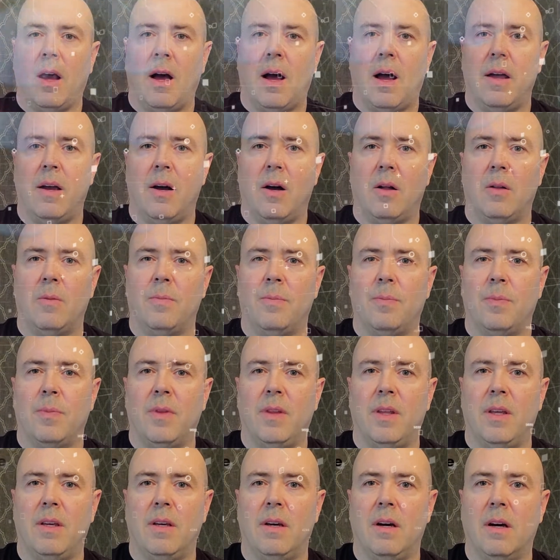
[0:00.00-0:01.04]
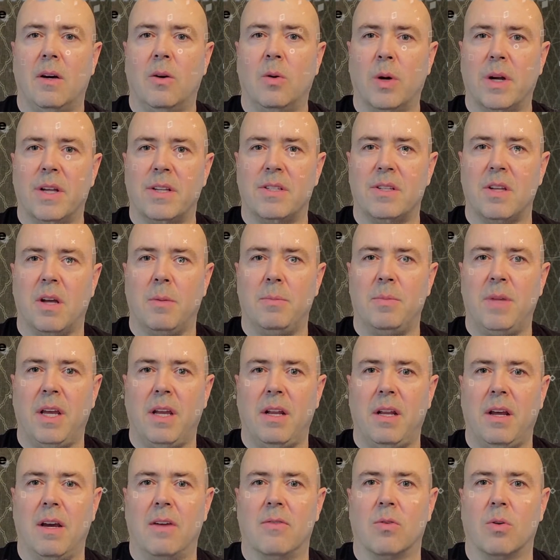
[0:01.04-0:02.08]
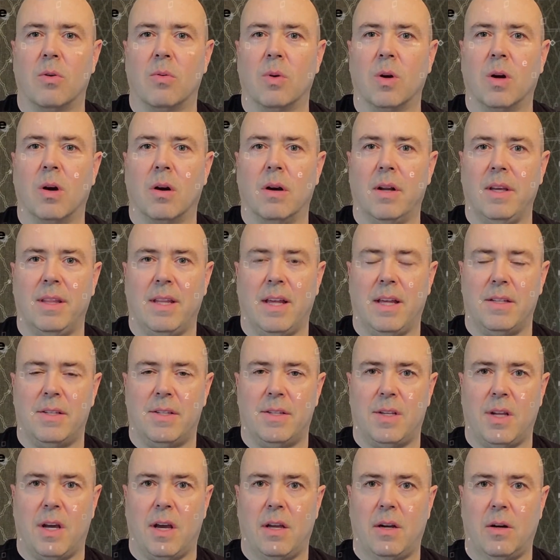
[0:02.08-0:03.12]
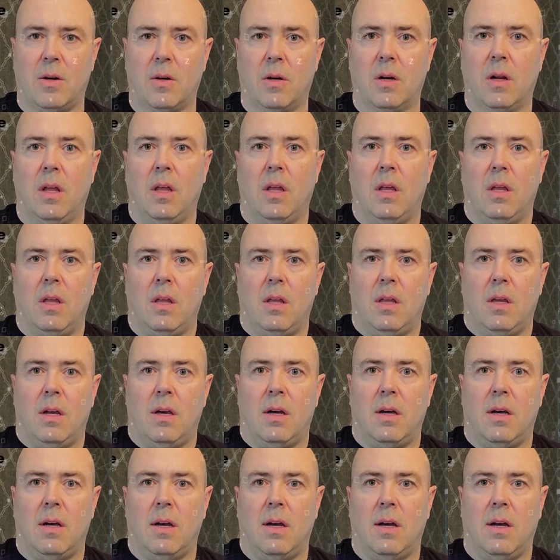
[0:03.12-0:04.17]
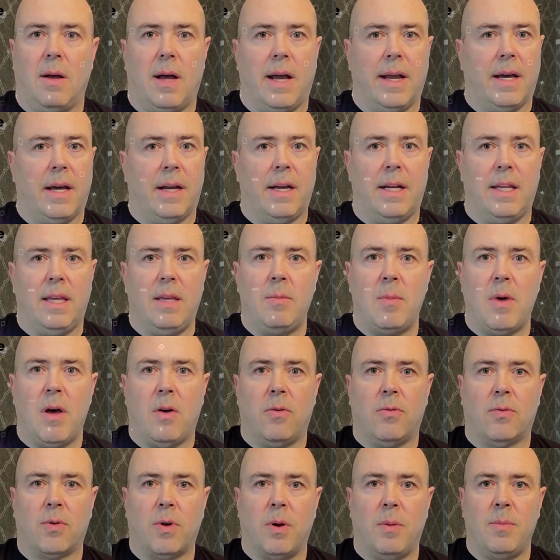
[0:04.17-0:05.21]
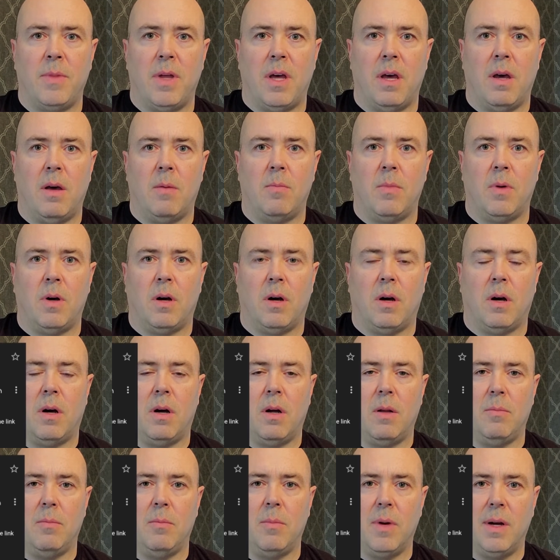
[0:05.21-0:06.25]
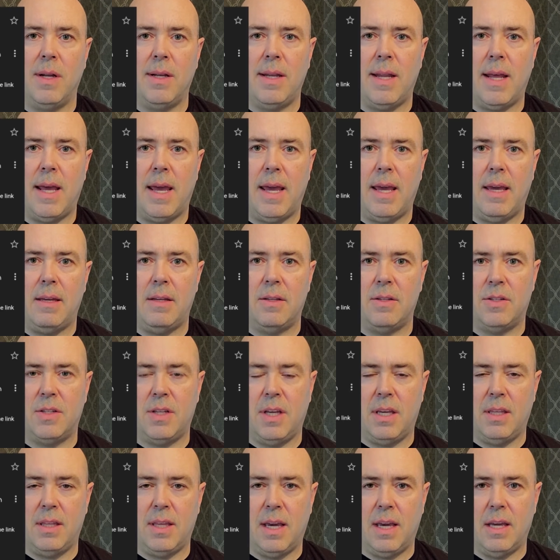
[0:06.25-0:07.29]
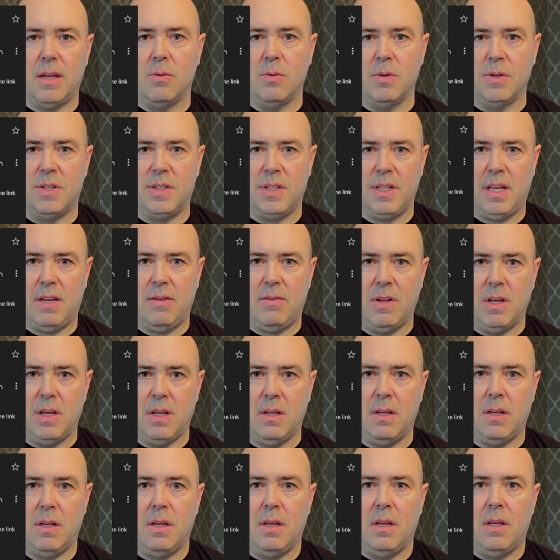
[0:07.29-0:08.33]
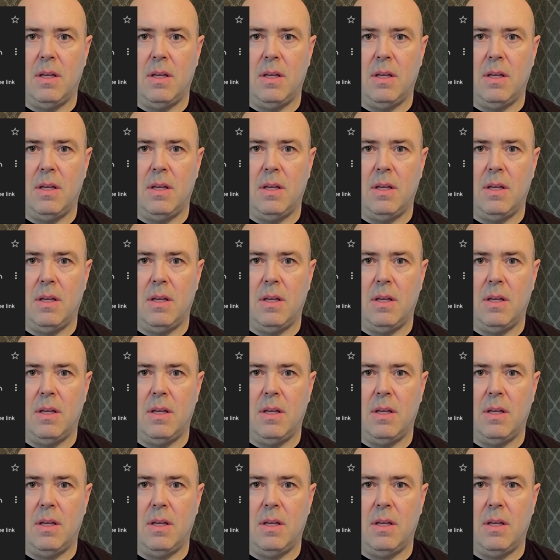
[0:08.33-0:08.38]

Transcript: Hi all, the quickest update ever regarding that Steiner. I got an email from them on Monday saying they had received it,